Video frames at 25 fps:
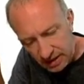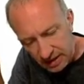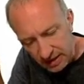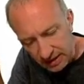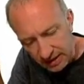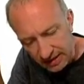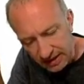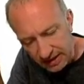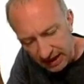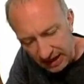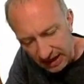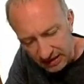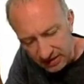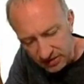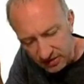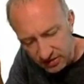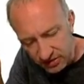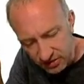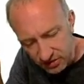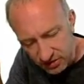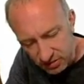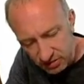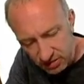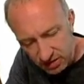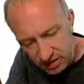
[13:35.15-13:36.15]
that
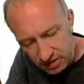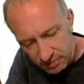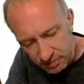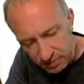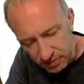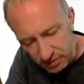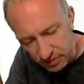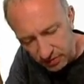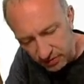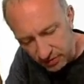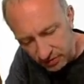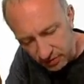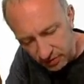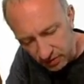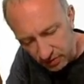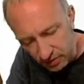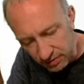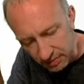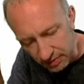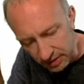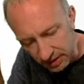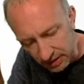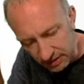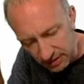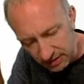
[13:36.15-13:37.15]
student
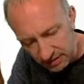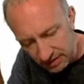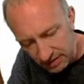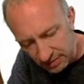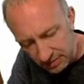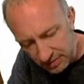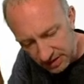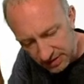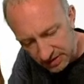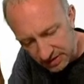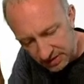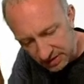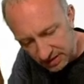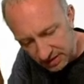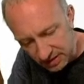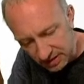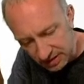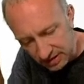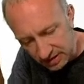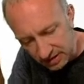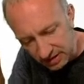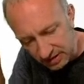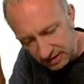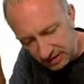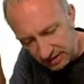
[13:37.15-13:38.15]
performance, let me just
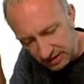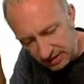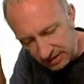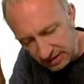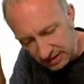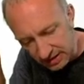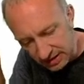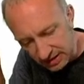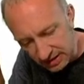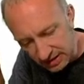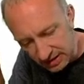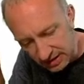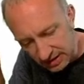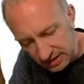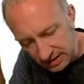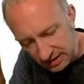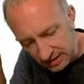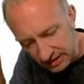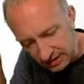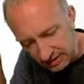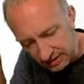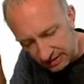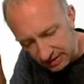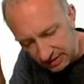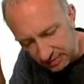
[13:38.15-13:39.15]
clearing
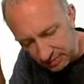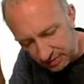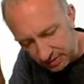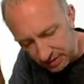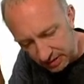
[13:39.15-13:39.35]
this up a